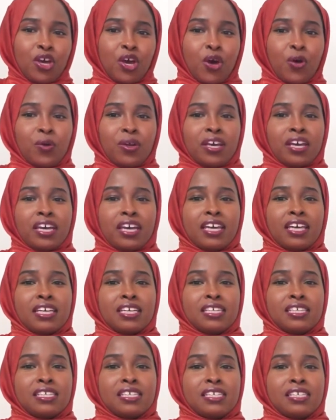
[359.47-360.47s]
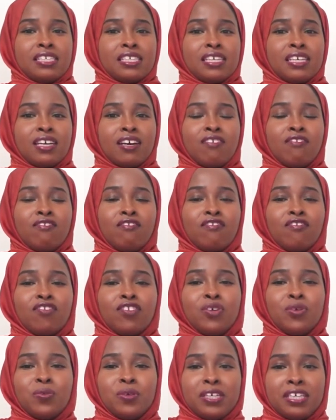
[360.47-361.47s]
Coding is
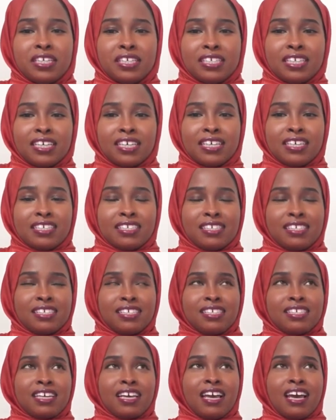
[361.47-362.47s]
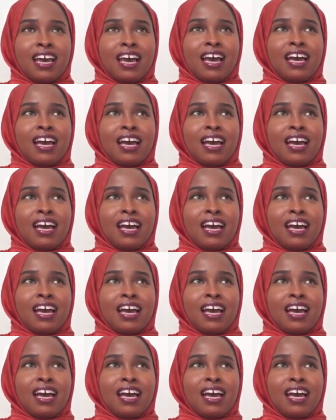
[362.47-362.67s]
fluid, it's